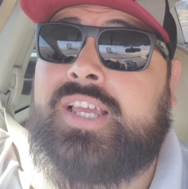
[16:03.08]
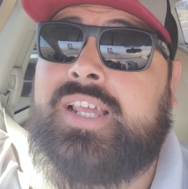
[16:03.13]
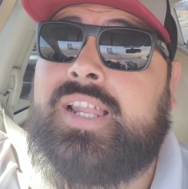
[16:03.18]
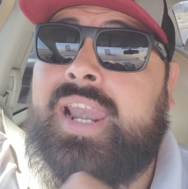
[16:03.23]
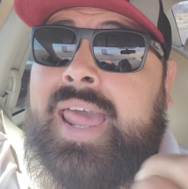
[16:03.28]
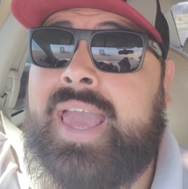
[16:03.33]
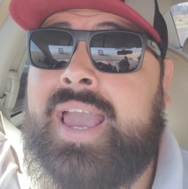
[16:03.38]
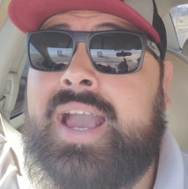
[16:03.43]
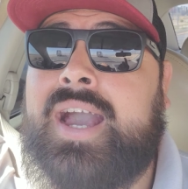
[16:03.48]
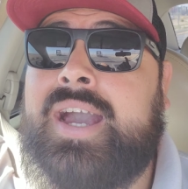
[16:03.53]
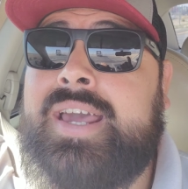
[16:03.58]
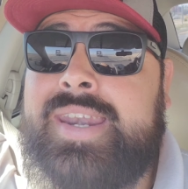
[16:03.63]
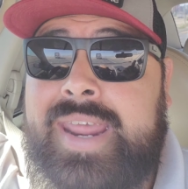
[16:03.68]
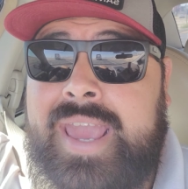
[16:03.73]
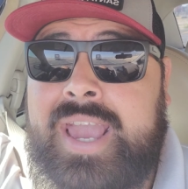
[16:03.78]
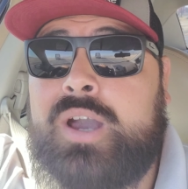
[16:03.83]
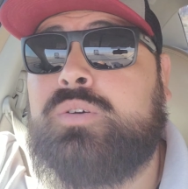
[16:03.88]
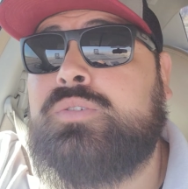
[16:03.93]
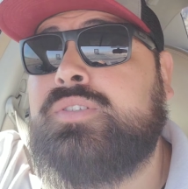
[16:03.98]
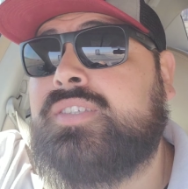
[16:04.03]

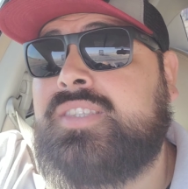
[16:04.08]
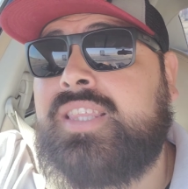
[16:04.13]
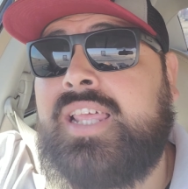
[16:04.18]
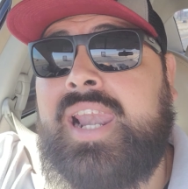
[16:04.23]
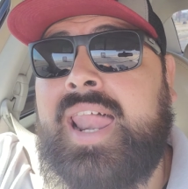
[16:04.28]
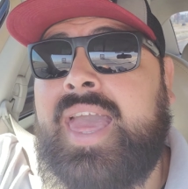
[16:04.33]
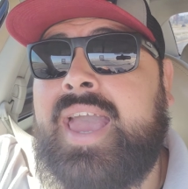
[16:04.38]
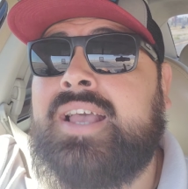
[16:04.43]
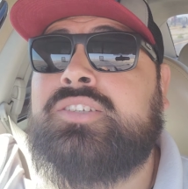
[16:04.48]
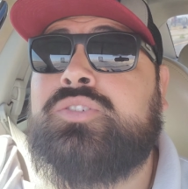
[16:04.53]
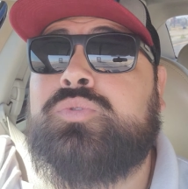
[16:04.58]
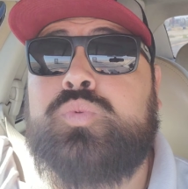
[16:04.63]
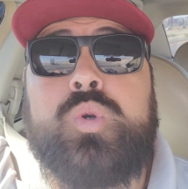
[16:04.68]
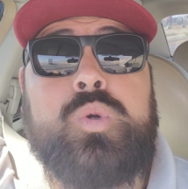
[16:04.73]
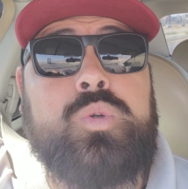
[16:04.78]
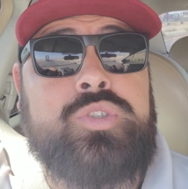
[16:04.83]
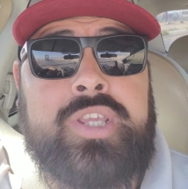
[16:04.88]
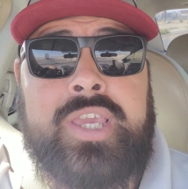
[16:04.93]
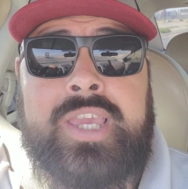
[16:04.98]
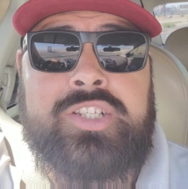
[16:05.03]
announce the last
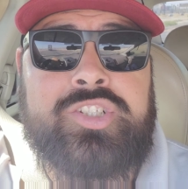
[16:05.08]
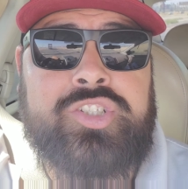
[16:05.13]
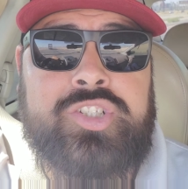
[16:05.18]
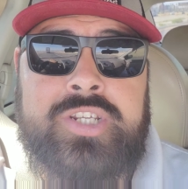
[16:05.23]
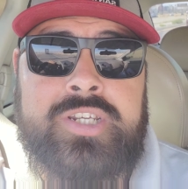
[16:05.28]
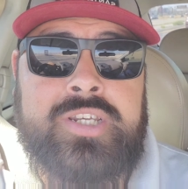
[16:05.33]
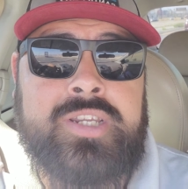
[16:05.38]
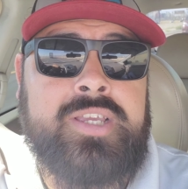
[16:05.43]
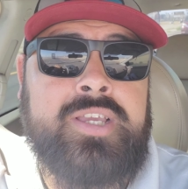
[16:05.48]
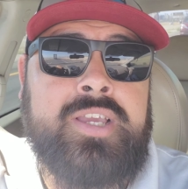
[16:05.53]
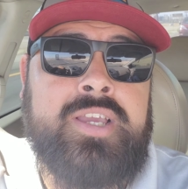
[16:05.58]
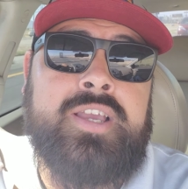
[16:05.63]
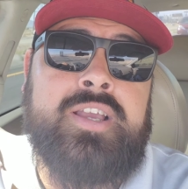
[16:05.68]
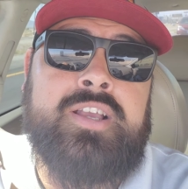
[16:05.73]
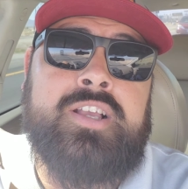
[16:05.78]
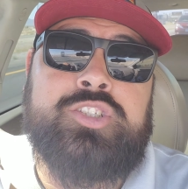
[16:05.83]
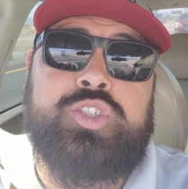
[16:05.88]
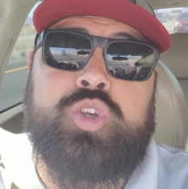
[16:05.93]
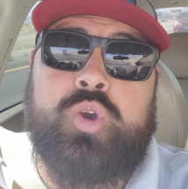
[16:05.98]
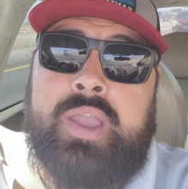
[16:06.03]
rotation.
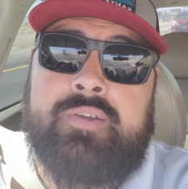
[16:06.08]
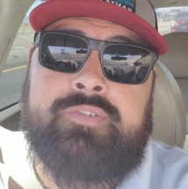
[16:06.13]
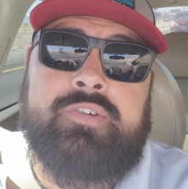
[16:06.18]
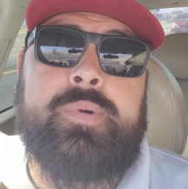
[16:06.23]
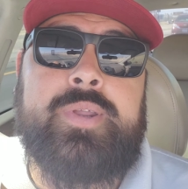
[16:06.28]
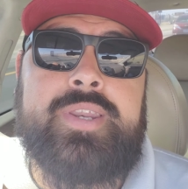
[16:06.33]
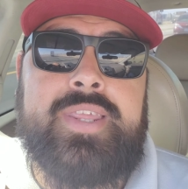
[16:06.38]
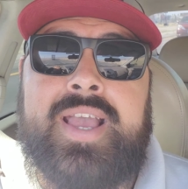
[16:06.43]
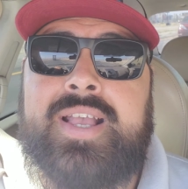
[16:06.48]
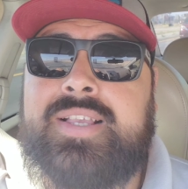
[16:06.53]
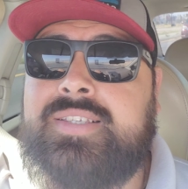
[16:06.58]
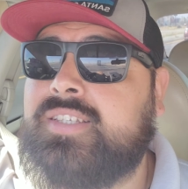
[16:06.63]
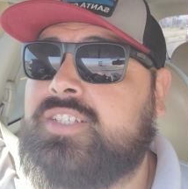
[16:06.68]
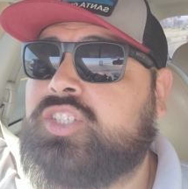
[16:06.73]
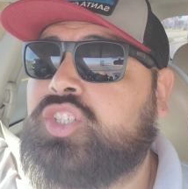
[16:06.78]
So everybody has the